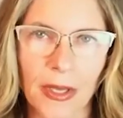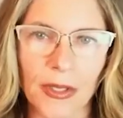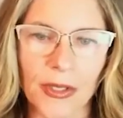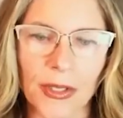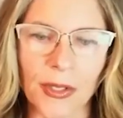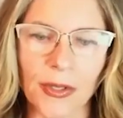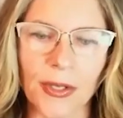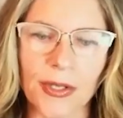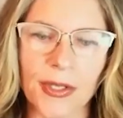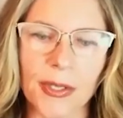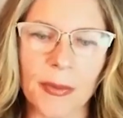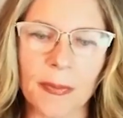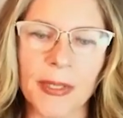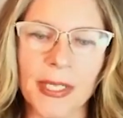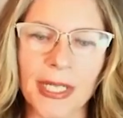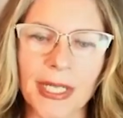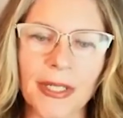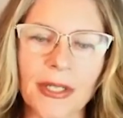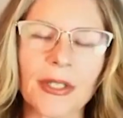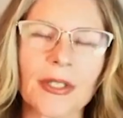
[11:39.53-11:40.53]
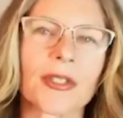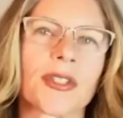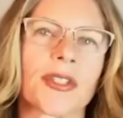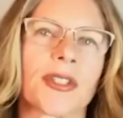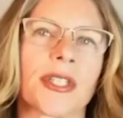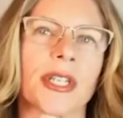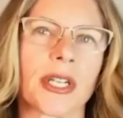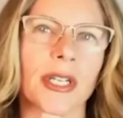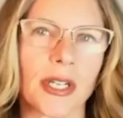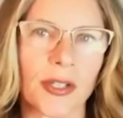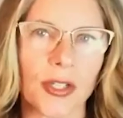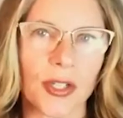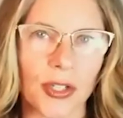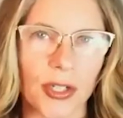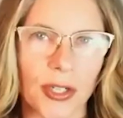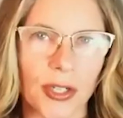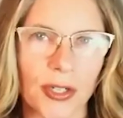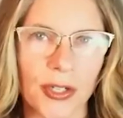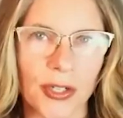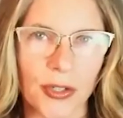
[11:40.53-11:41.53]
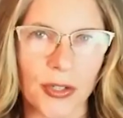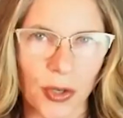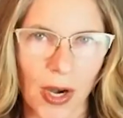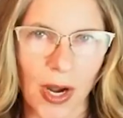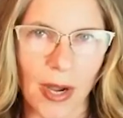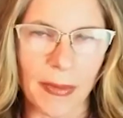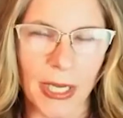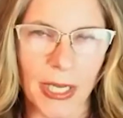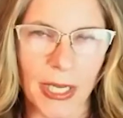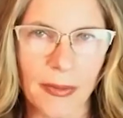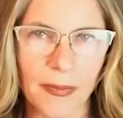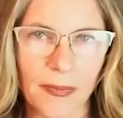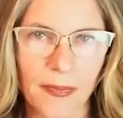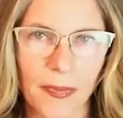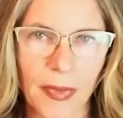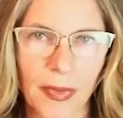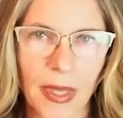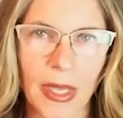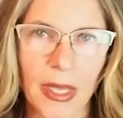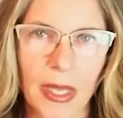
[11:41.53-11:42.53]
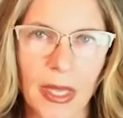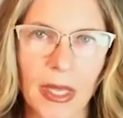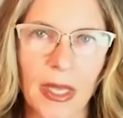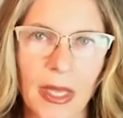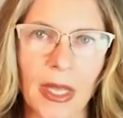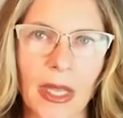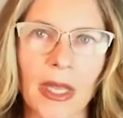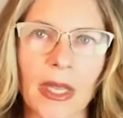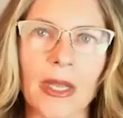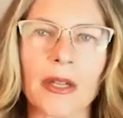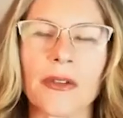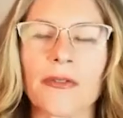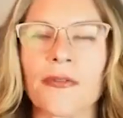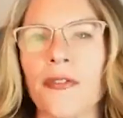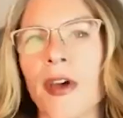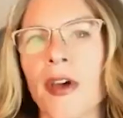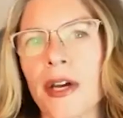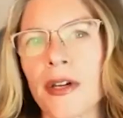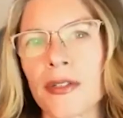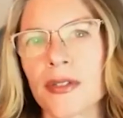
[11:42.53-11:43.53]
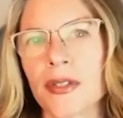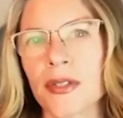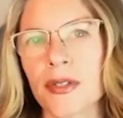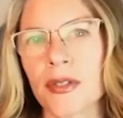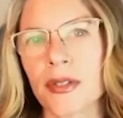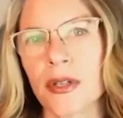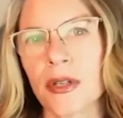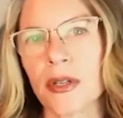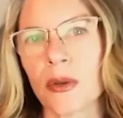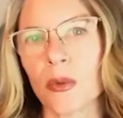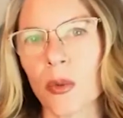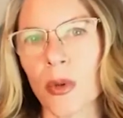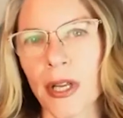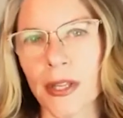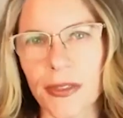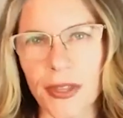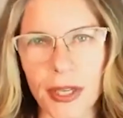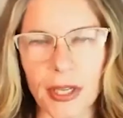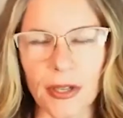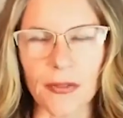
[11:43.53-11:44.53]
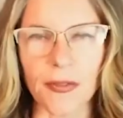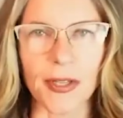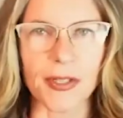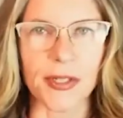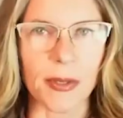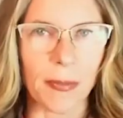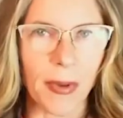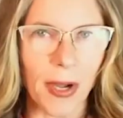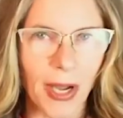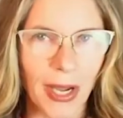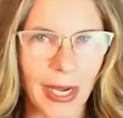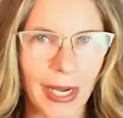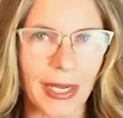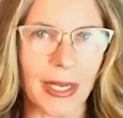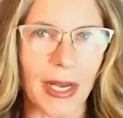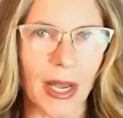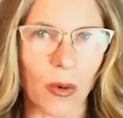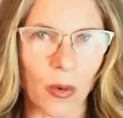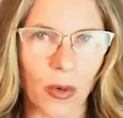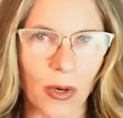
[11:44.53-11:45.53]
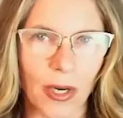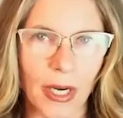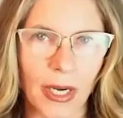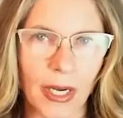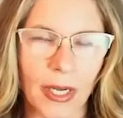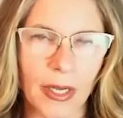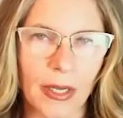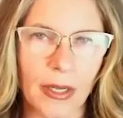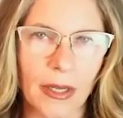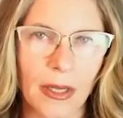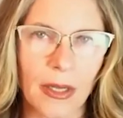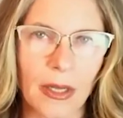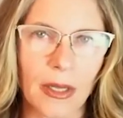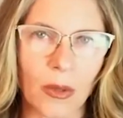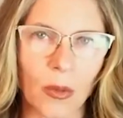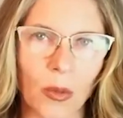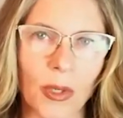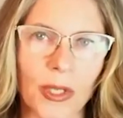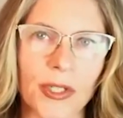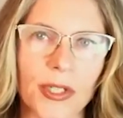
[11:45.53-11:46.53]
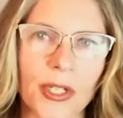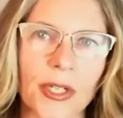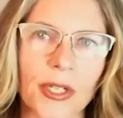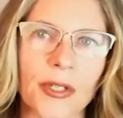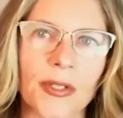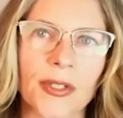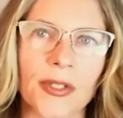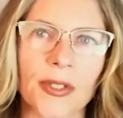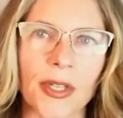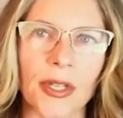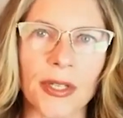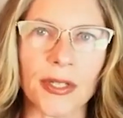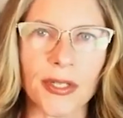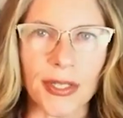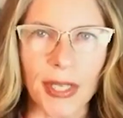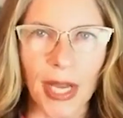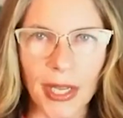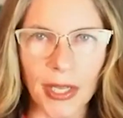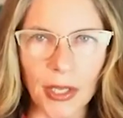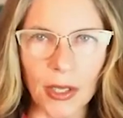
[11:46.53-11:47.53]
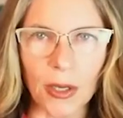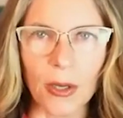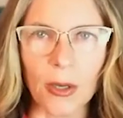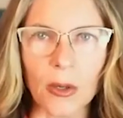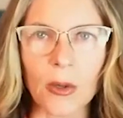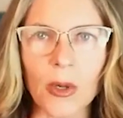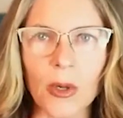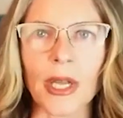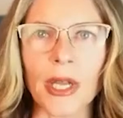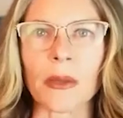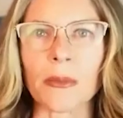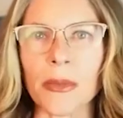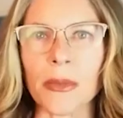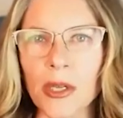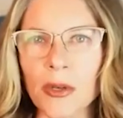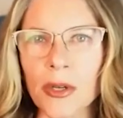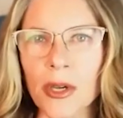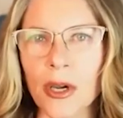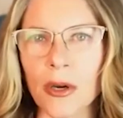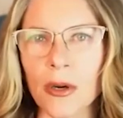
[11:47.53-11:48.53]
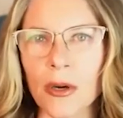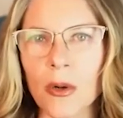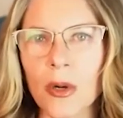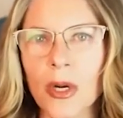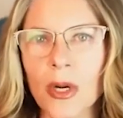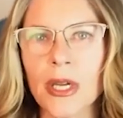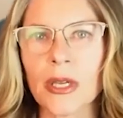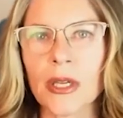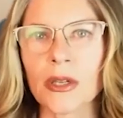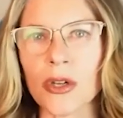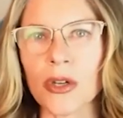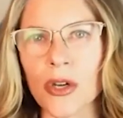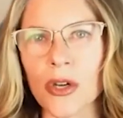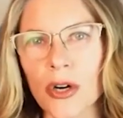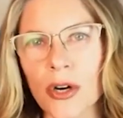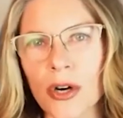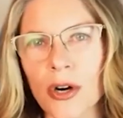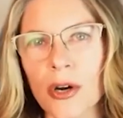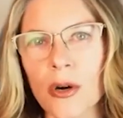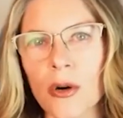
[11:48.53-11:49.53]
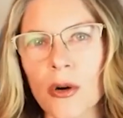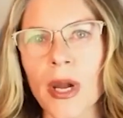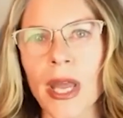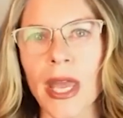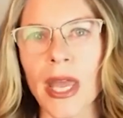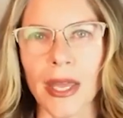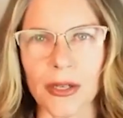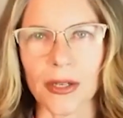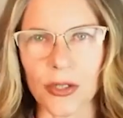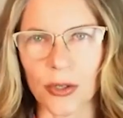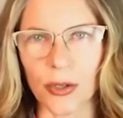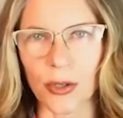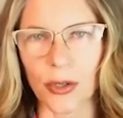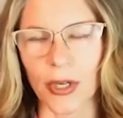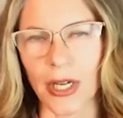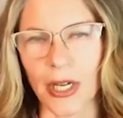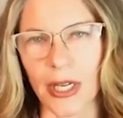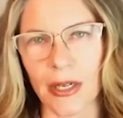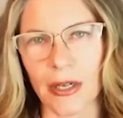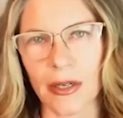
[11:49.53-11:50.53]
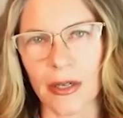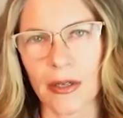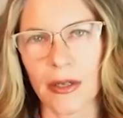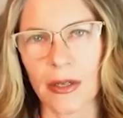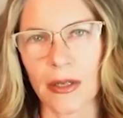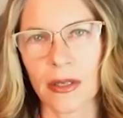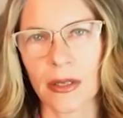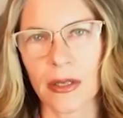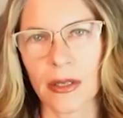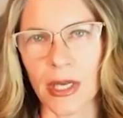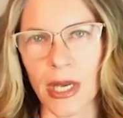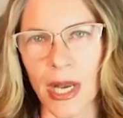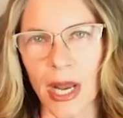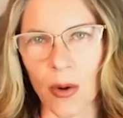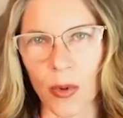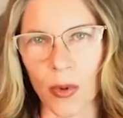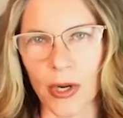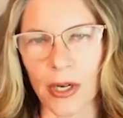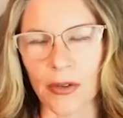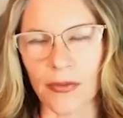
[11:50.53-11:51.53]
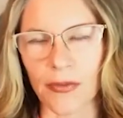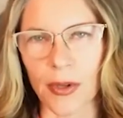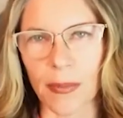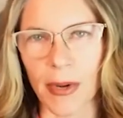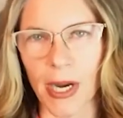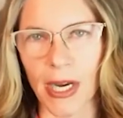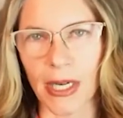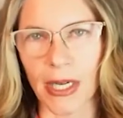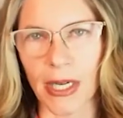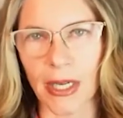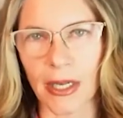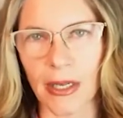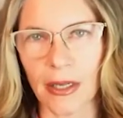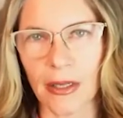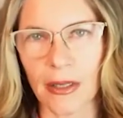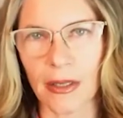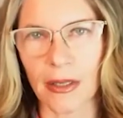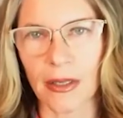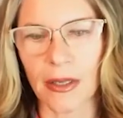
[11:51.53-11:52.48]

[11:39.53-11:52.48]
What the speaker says: So there's a particular signature to trauma. It affects what I think of as the PINE network, which is the psycho-immuno-neuroendocrine network of the body.